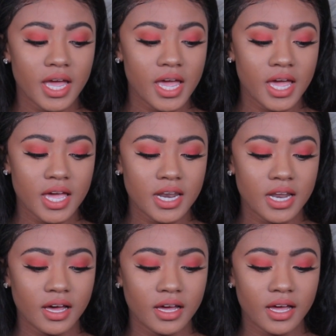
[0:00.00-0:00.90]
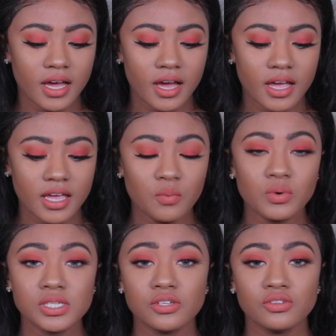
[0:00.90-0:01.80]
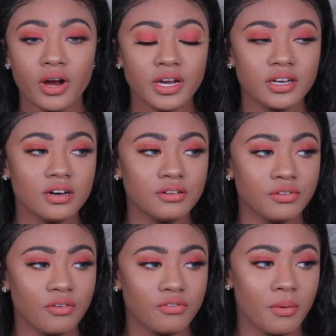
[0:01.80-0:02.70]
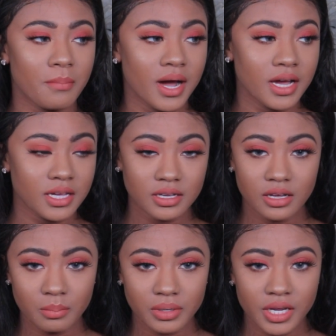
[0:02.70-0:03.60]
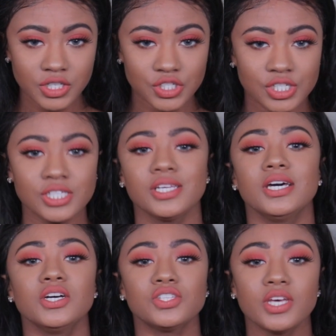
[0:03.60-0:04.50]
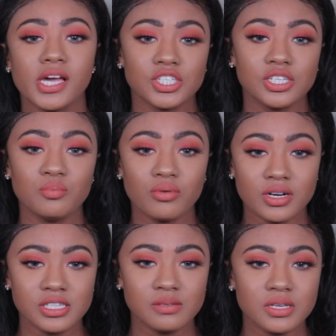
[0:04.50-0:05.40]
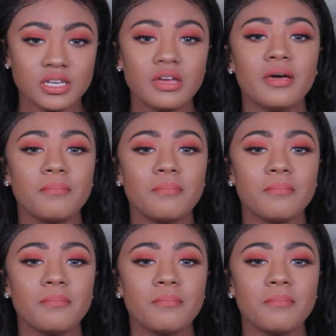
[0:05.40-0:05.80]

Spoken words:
and it wasn't dark enough for my complexion to actually bronze me.